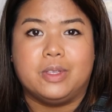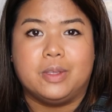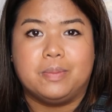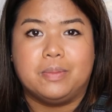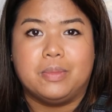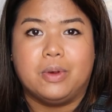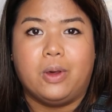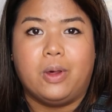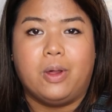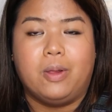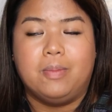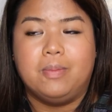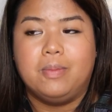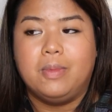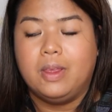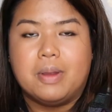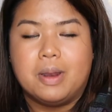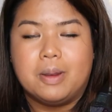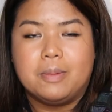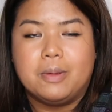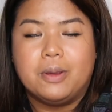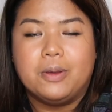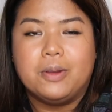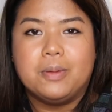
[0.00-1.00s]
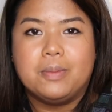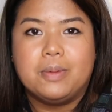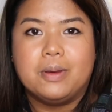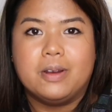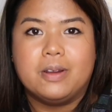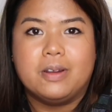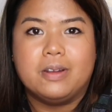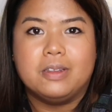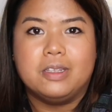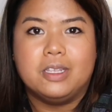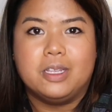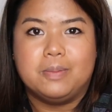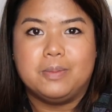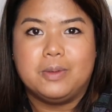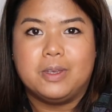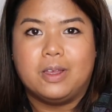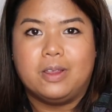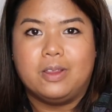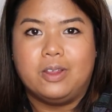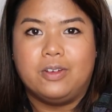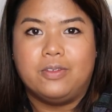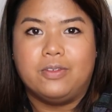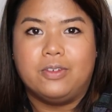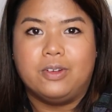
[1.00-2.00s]
lip balm, but I'm going to put on a lip
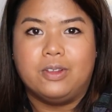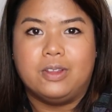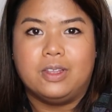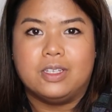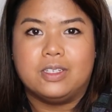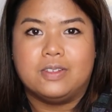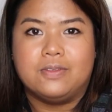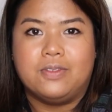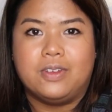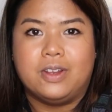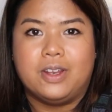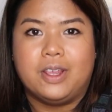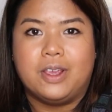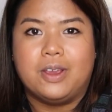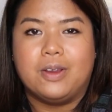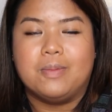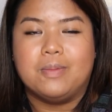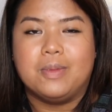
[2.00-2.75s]
color for this video,